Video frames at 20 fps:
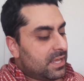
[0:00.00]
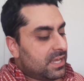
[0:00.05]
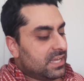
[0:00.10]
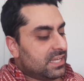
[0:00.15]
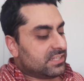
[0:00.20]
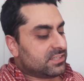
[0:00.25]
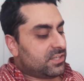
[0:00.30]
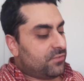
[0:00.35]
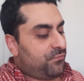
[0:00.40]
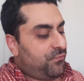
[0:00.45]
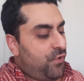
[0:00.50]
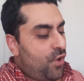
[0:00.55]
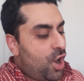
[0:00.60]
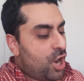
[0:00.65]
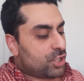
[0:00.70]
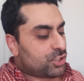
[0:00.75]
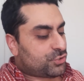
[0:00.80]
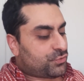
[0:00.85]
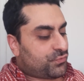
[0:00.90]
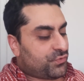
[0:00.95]
In the
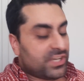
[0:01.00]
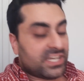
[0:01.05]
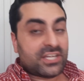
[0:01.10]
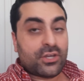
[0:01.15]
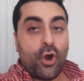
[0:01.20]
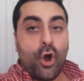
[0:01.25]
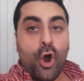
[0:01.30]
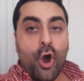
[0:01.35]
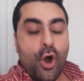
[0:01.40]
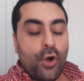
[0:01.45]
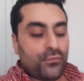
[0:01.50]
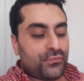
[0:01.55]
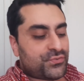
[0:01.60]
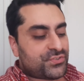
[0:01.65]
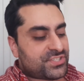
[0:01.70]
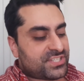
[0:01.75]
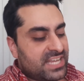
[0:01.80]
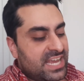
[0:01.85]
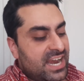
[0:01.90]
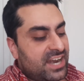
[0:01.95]
first week of
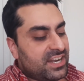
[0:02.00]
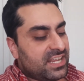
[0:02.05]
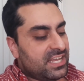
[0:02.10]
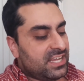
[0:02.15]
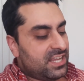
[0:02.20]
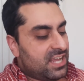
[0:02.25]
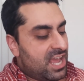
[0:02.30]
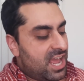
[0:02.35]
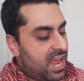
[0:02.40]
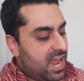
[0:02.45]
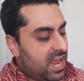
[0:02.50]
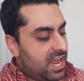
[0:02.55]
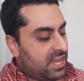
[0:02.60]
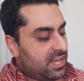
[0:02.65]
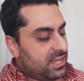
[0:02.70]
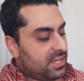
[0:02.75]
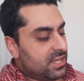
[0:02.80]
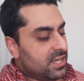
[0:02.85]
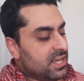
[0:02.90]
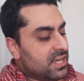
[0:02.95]
Serie
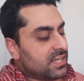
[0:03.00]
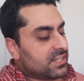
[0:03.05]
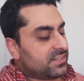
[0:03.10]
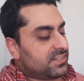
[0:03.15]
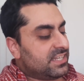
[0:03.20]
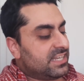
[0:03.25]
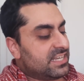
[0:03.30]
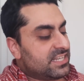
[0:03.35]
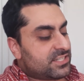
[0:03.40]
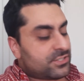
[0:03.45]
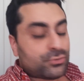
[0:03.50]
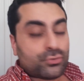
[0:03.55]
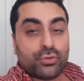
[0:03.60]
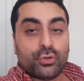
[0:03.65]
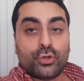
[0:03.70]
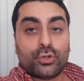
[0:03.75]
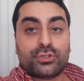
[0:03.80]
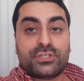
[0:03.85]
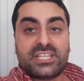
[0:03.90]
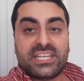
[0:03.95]
A, these
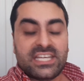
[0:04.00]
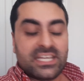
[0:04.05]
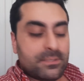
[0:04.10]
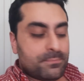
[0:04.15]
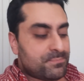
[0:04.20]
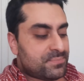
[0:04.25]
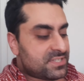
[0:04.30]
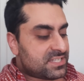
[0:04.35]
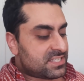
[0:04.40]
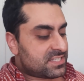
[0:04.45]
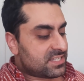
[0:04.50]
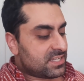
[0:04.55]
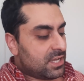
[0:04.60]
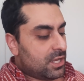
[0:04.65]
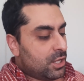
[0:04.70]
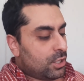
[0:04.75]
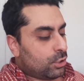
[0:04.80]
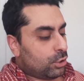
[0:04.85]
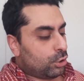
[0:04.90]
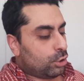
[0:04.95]
two teams
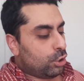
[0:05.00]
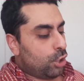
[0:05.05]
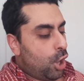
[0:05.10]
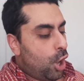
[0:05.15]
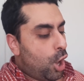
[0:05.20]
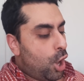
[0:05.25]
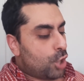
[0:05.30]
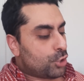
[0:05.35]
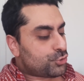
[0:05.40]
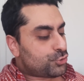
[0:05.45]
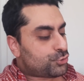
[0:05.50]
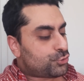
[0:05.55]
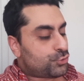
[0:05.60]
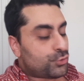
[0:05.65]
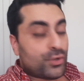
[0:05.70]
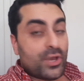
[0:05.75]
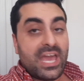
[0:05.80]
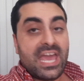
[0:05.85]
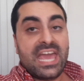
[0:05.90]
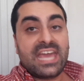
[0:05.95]
lost
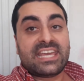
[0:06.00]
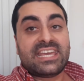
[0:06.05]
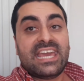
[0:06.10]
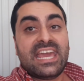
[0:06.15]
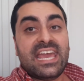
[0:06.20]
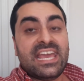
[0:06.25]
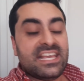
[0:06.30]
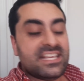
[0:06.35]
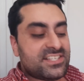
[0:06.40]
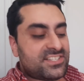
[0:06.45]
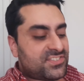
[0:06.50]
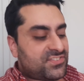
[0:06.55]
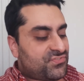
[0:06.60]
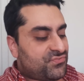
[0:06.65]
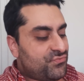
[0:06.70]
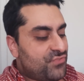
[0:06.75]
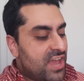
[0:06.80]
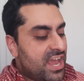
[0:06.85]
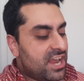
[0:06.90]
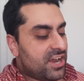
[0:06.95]
against
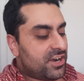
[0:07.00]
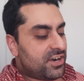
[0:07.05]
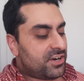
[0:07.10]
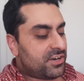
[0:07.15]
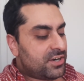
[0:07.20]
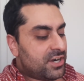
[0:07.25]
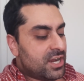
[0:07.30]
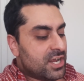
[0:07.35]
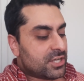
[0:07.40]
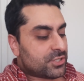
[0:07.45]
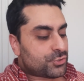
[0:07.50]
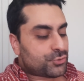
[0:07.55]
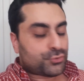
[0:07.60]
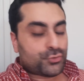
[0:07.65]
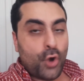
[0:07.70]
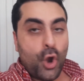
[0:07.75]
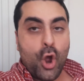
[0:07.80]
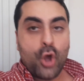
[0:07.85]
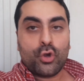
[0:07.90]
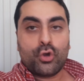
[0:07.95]
their
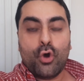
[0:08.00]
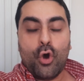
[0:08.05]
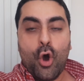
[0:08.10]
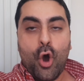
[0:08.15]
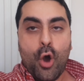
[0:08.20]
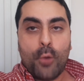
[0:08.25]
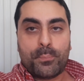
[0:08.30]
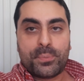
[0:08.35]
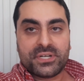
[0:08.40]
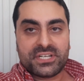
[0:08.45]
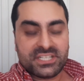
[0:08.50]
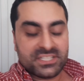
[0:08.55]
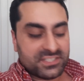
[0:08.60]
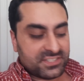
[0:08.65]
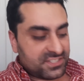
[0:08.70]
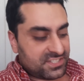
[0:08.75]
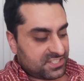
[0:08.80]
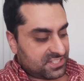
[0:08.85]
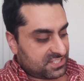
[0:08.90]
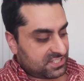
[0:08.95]
strong
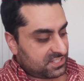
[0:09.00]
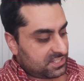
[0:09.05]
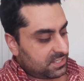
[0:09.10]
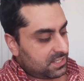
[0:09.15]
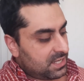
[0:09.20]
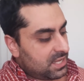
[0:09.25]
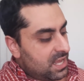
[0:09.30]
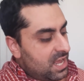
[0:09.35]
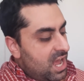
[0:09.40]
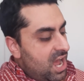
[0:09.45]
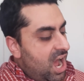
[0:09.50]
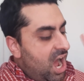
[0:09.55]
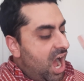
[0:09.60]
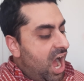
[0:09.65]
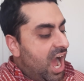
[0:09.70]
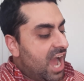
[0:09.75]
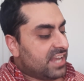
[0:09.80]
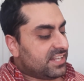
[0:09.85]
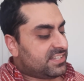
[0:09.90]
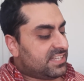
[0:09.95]
opponents.
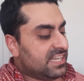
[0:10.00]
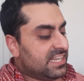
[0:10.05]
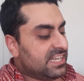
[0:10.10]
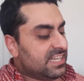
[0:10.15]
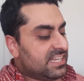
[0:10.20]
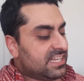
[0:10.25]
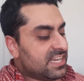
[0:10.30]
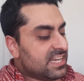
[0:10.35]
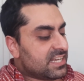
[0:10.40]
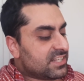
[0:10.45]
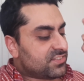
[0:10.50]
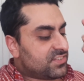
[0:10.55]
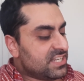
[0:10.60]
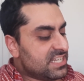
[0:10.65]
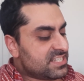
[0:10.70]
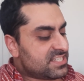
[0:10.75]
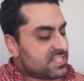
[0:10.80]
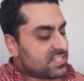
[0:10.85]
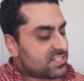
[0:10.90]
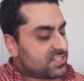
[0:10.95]
I think
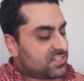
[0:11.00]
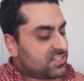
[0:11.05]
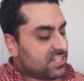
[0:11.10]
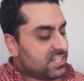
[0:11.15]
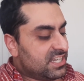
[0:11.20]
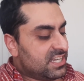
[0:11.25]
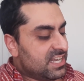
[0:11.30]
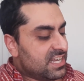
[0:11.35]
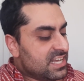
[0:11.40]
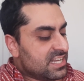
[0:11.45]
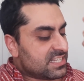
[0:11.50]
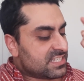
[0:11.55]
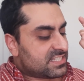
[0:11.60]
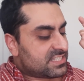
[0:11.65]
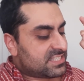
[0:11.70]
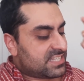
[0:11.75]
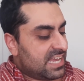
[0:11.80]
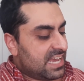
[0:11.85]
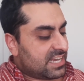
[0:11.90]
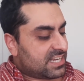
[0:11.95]
this is the
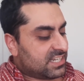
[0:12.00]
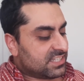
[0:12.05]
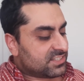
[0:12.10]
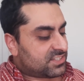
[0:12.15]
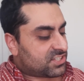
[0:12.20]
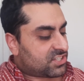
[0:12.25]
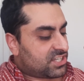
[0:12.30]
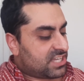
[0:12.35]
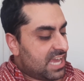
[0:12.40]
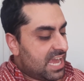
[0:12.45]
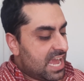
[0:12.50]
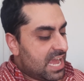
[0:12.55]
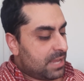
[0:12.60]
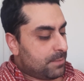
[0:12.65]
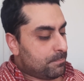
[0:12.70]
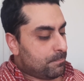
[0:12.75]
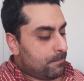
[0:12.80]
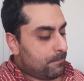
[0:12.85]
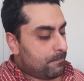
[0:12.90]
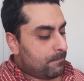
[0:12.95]
second
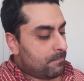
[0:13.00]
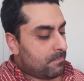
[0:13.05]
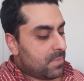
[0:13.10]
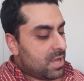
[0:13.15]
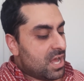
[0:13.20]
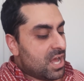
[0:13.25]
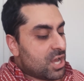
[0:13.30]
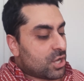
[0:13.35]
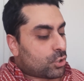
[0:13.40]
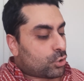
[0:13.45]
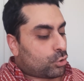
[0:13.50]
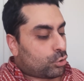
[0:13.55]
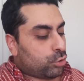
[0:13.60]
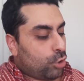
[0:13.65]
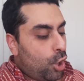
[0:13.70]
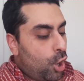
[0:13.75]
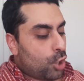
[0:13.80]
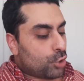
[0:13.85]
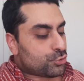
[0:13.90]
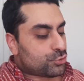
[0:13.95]
game
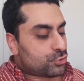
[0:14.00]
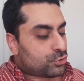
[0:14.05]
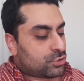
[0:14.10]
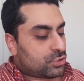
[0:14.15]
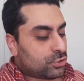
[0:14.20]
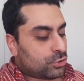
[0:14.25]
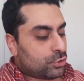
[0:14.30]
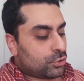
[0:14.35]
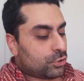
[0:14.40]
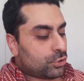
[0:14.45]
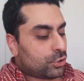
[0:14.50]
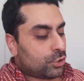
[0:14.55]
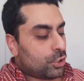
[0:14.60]
close to